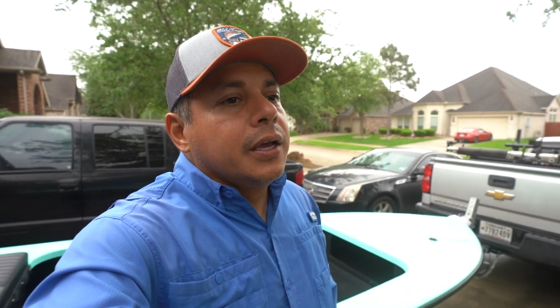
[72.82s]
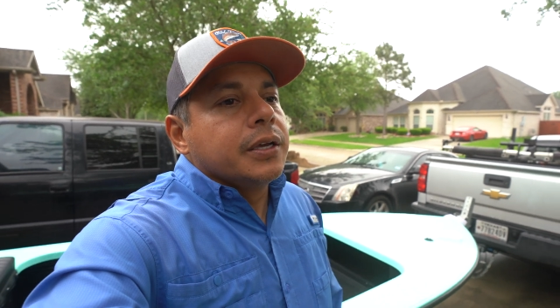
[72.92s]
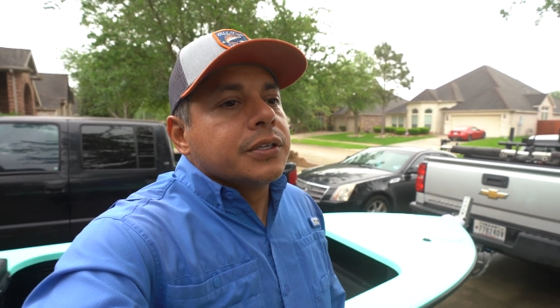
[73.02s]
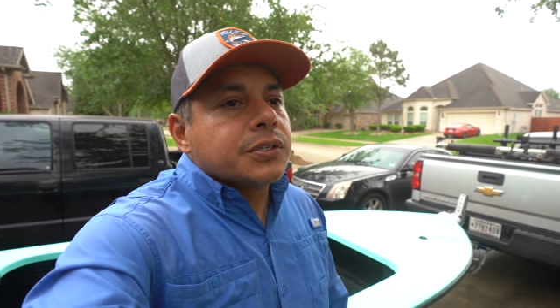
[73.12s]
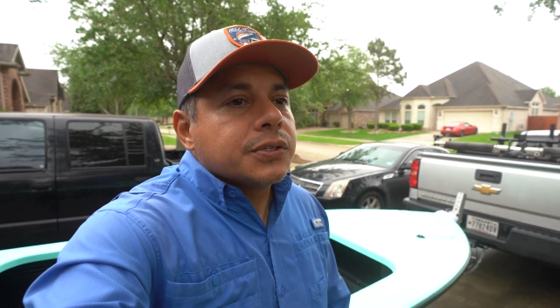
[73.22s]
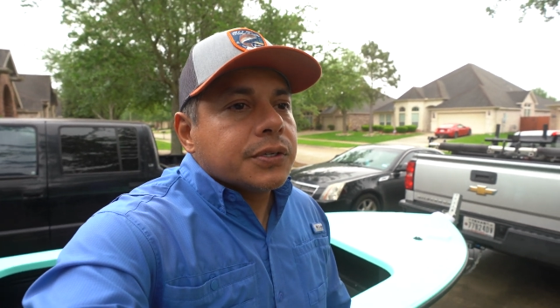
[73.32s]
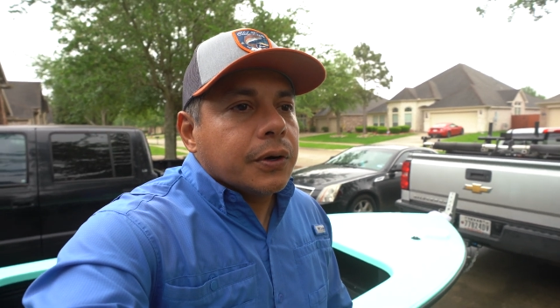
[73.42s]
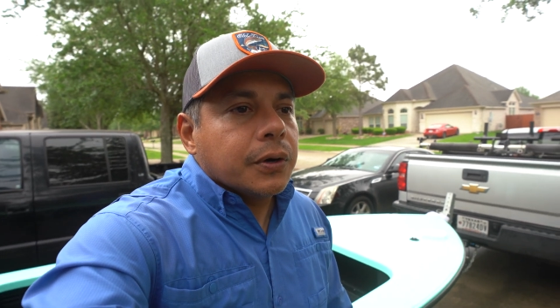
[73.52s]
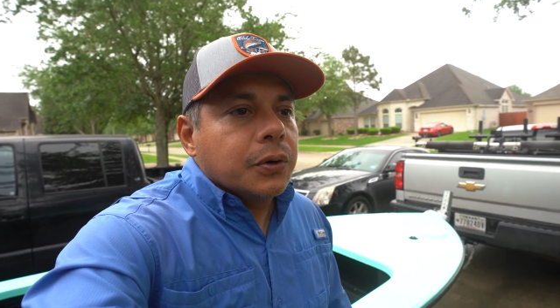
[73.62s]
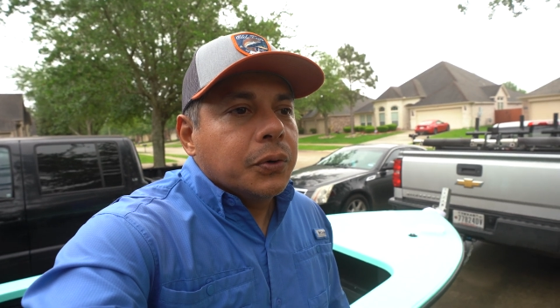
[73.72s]

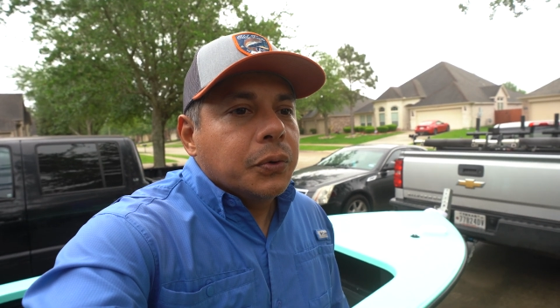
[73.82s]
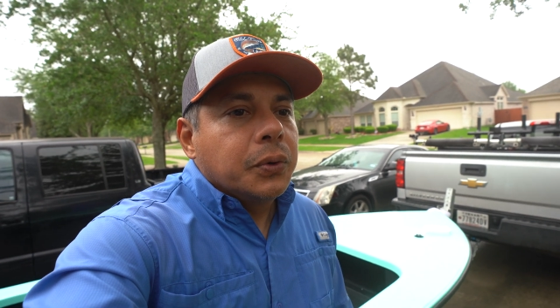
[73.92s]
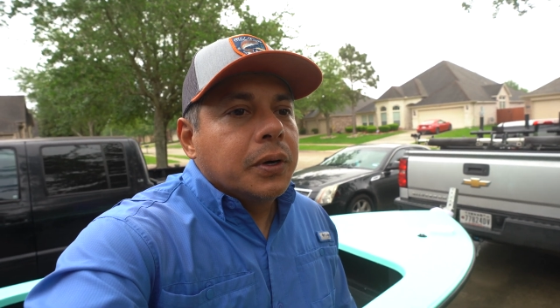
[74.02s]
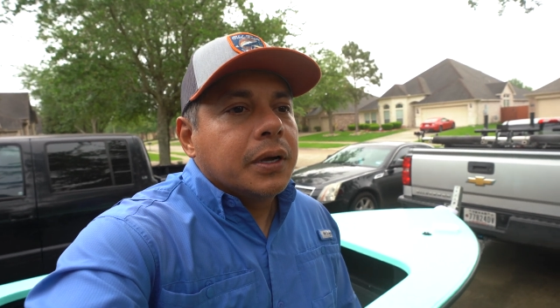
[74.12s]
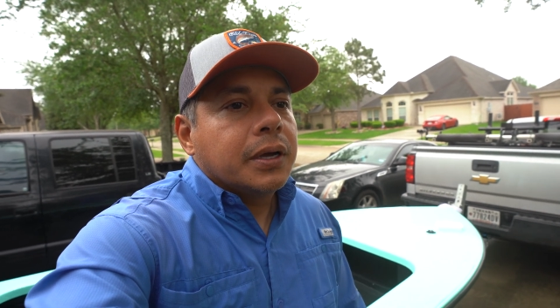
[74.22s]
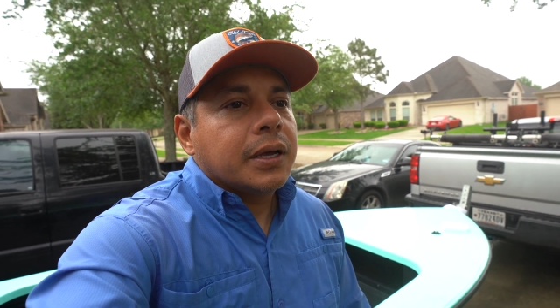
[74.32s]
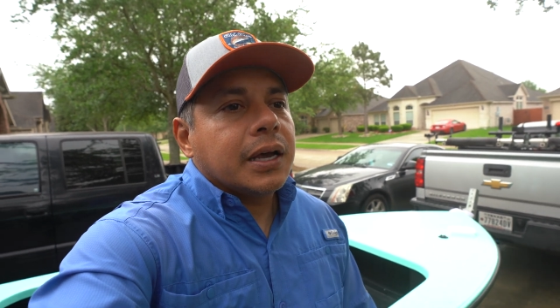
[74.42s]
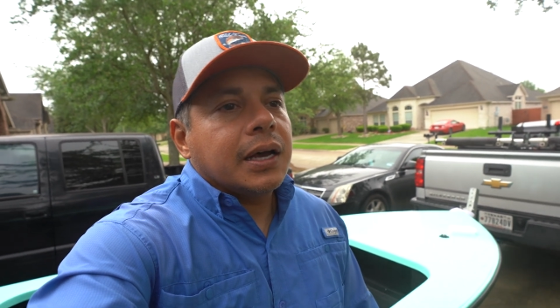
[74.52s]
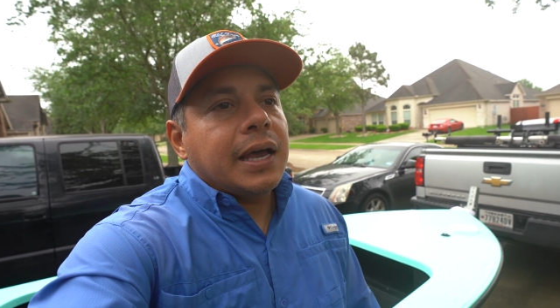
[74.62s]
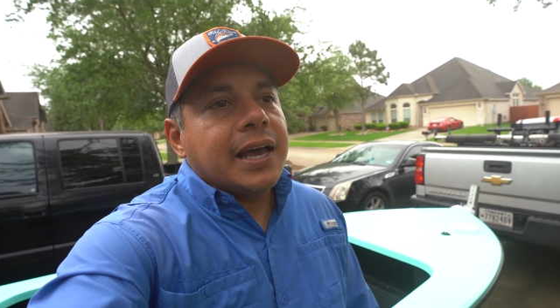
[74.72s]
So
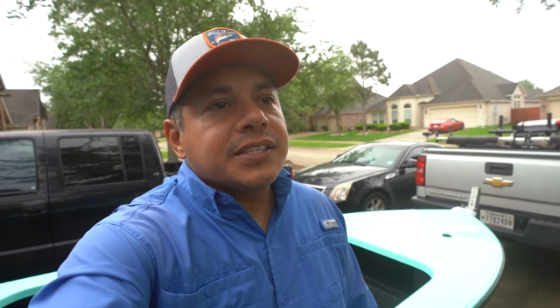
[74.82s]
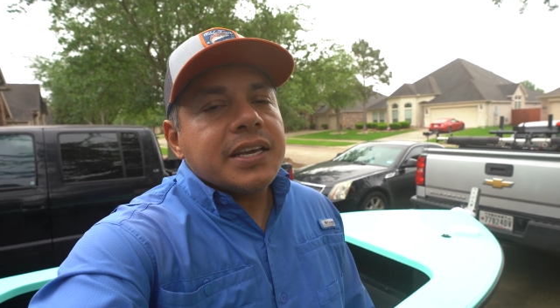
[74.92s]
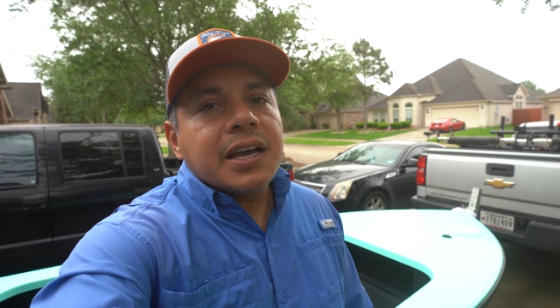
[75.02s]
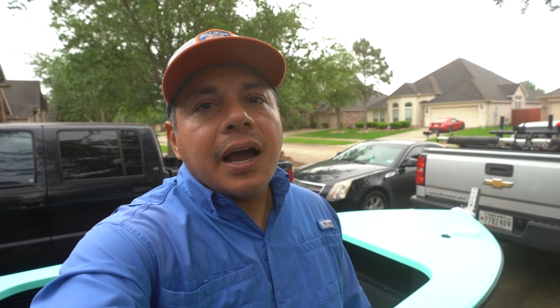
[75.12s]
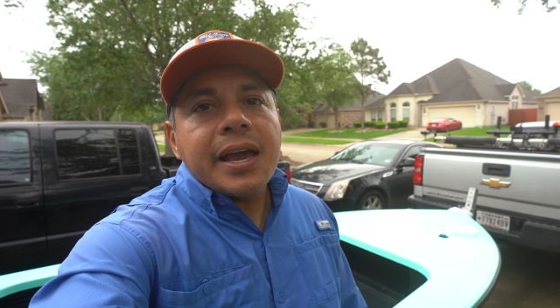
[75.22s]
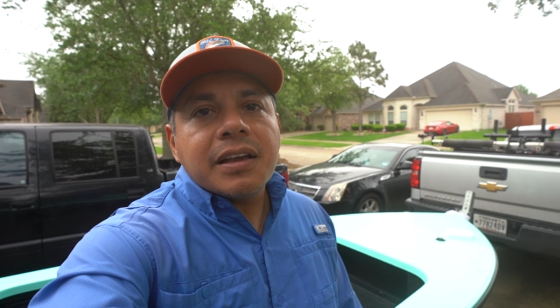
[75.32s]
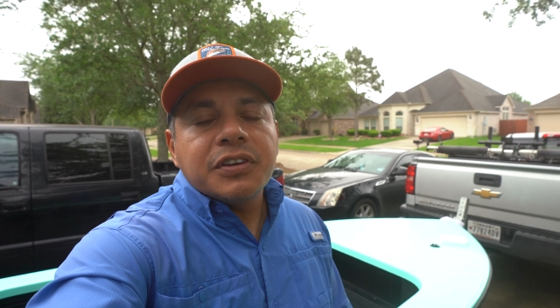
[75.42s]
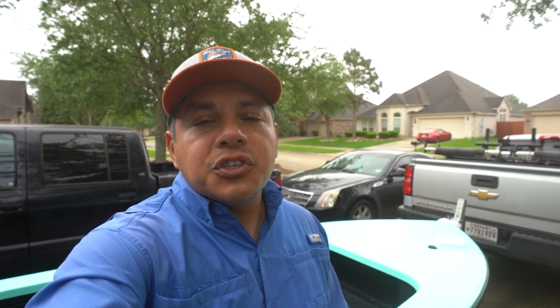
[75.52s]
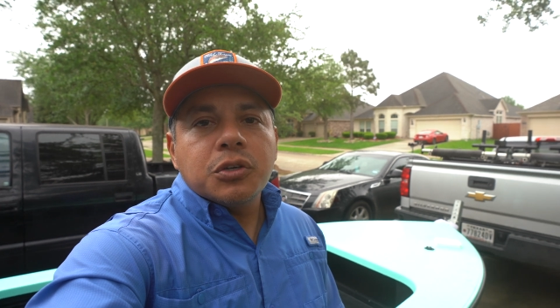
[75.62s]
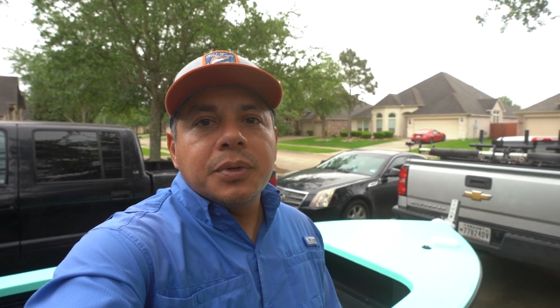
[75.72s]
as a kayak
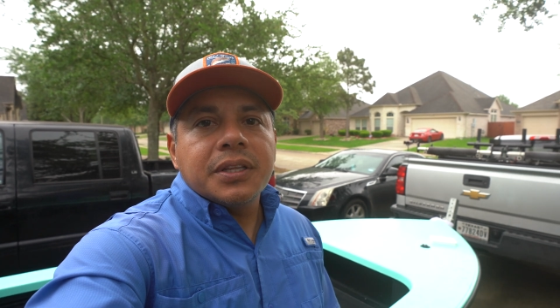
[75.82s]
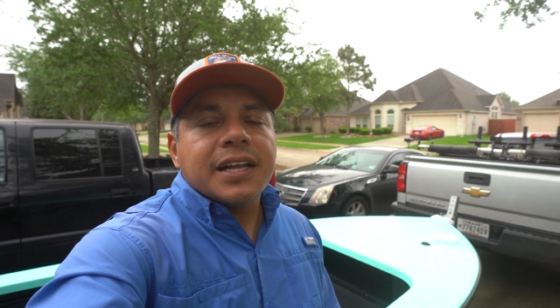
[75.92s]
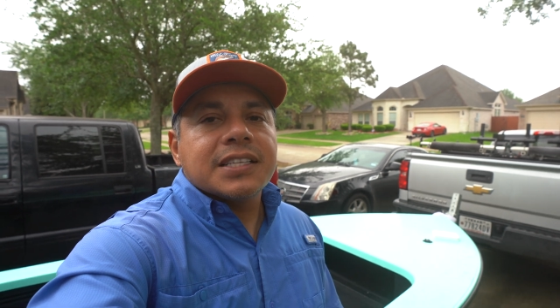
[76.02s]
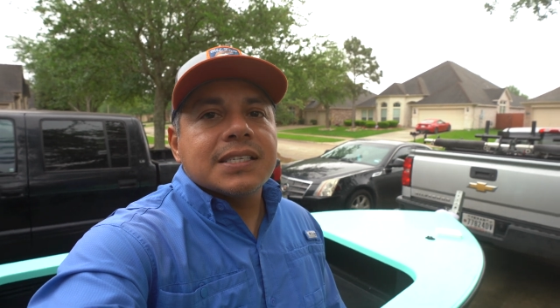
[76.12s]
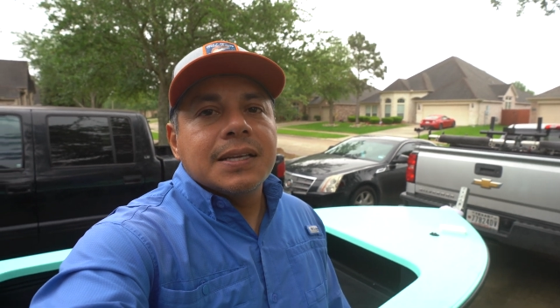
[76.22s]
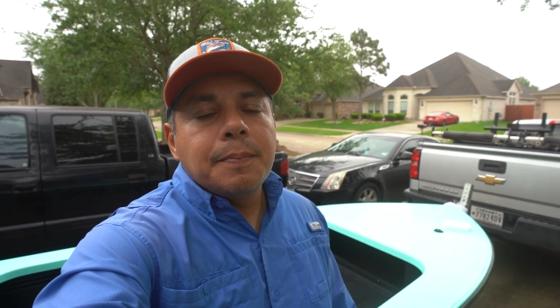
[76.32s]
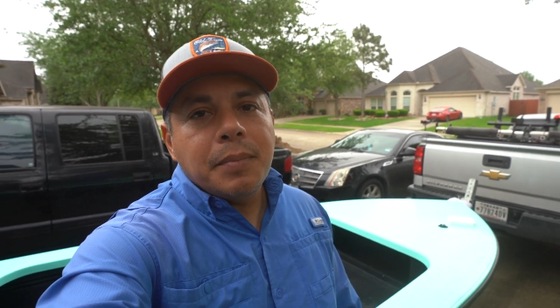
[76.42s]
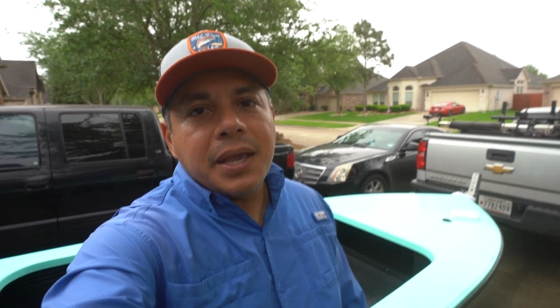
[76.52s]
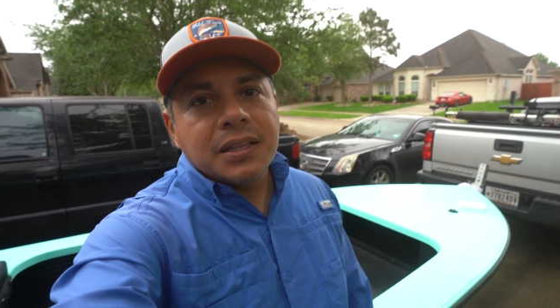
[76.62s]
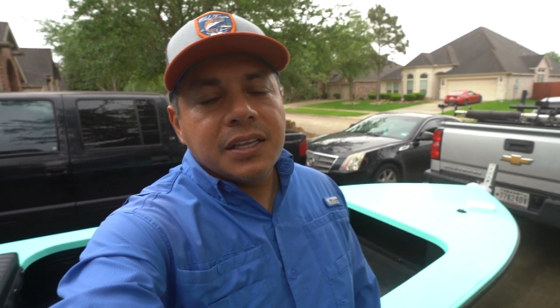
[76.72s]
fisherman, that's
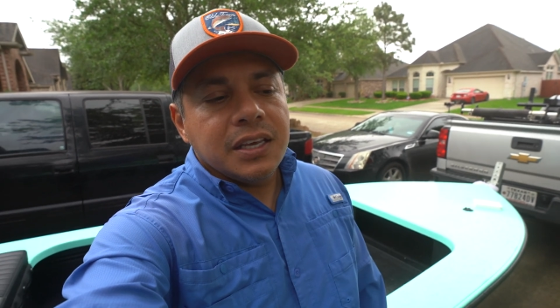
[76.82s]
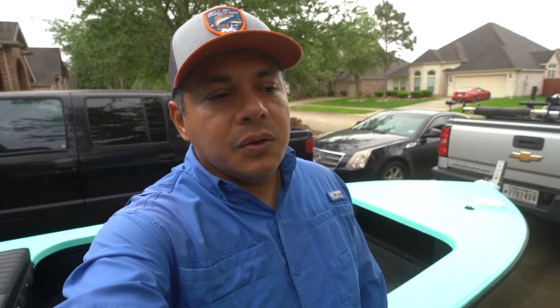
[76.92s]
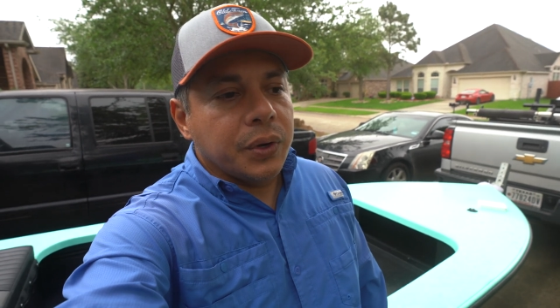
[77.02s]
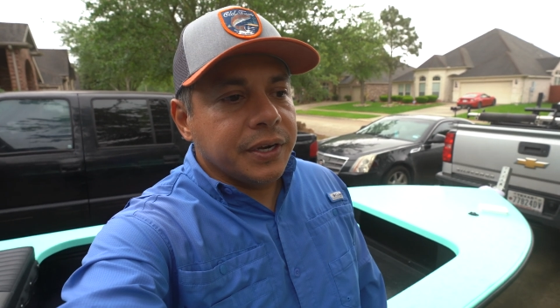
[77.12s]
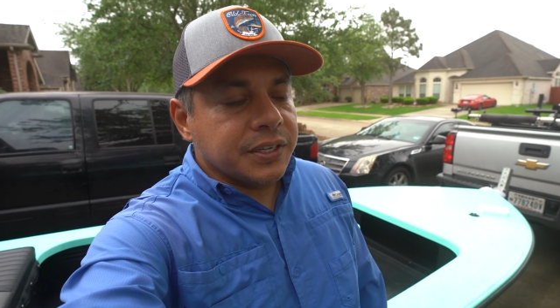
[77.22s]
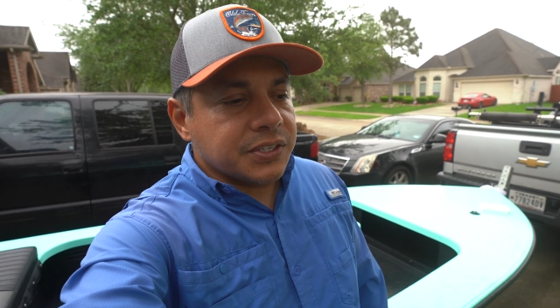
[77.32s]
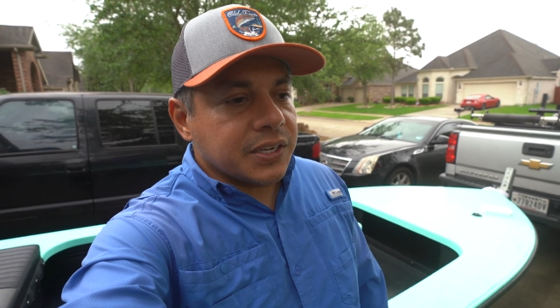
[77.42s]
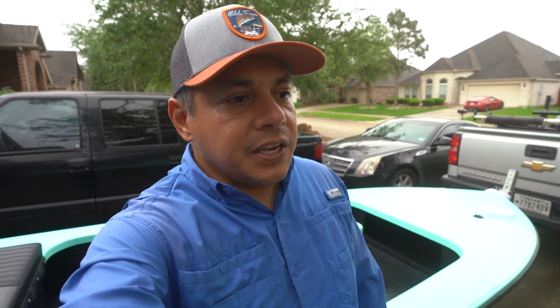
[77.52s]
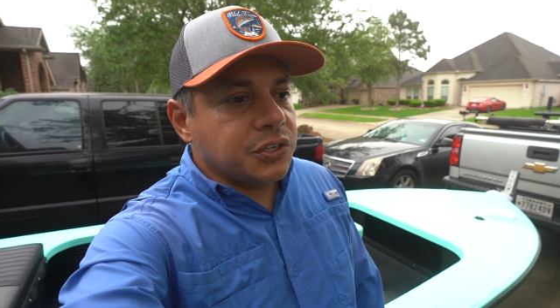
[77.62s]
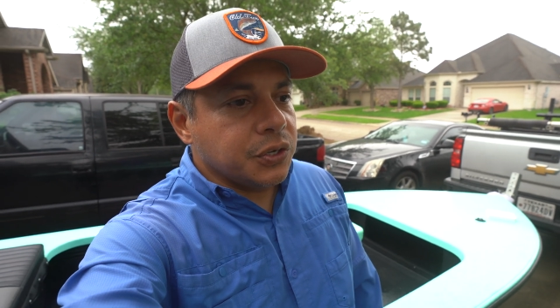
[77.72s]
mainly what it is that
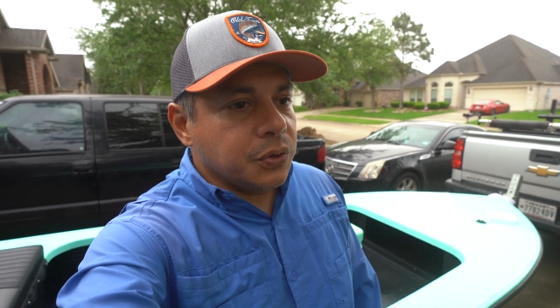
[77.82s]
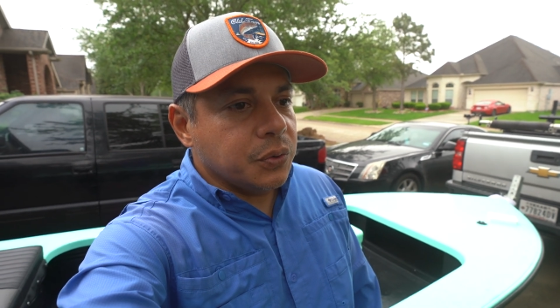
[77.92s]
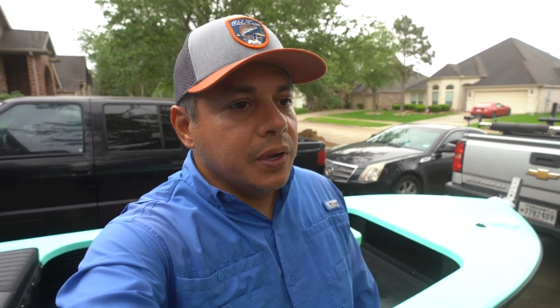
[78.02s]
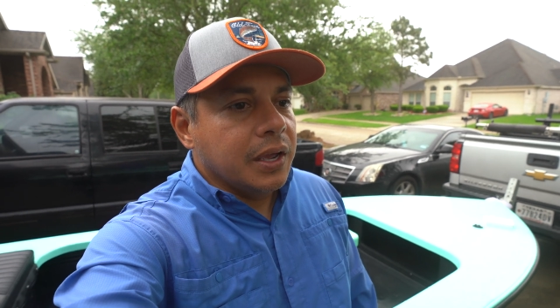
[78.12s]
I do.